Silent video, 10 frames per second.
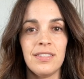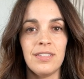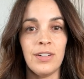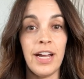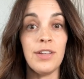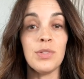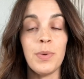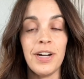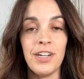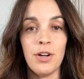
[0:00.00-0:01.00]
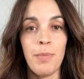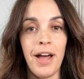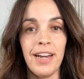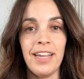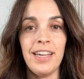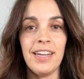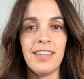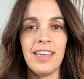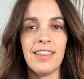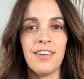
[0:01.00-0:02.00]
or elsewhere in your body,
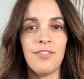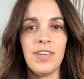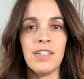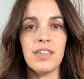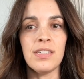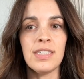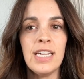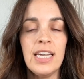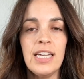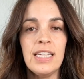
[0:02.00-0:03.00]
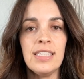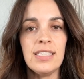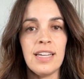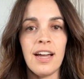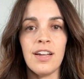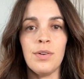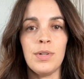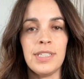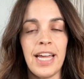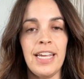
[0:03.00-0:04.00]
anything that feels stuck
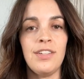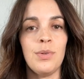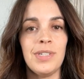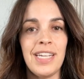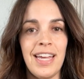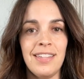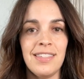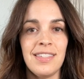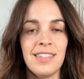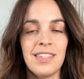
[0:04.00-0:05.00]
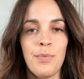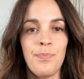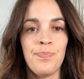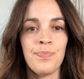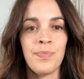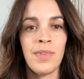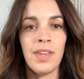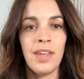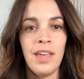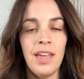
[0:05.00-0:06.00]
or tight or tense.
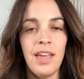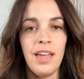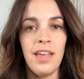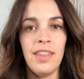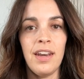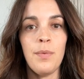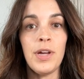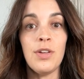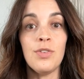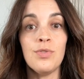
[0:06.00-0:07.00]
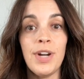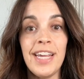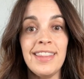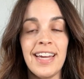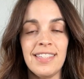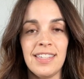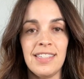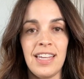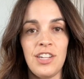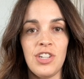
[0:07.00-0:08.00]
Then I want you to rate that
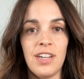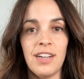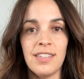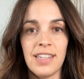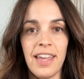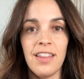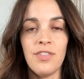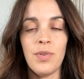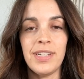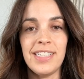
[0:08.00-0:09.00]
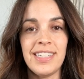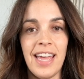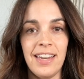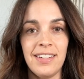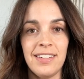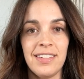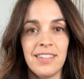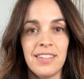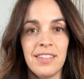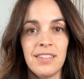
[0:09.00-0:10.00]
sensation on a scale of 1 to 10.
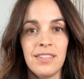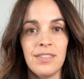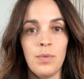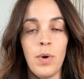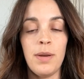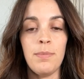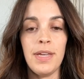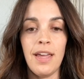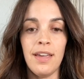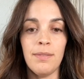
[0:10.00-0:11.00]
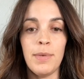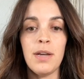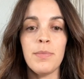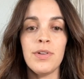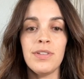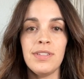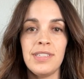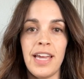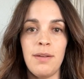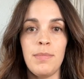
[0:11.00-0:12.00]
1 being minimal,
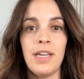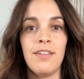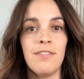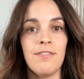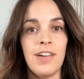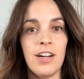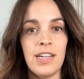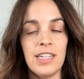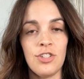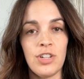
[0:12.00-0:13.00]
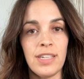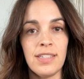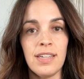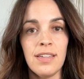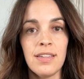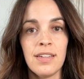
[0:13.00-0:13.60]
10 being very distressing.